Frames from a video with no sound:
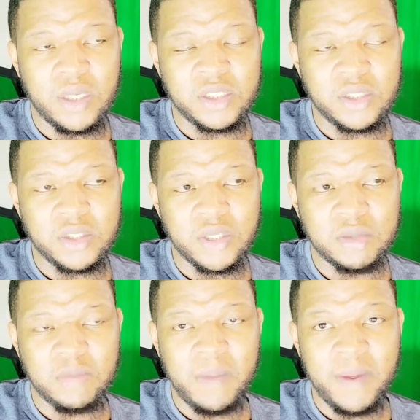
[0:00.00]
That's in the
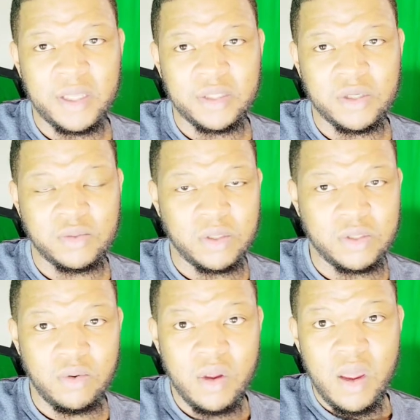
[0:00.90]
description. PayPal link there as well
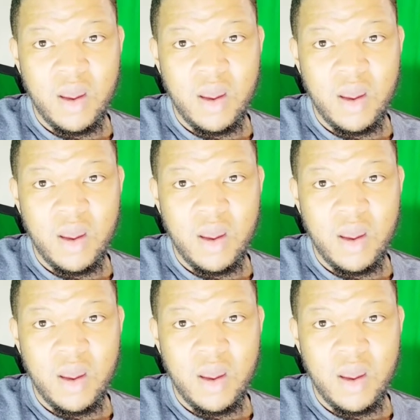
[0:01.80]
too.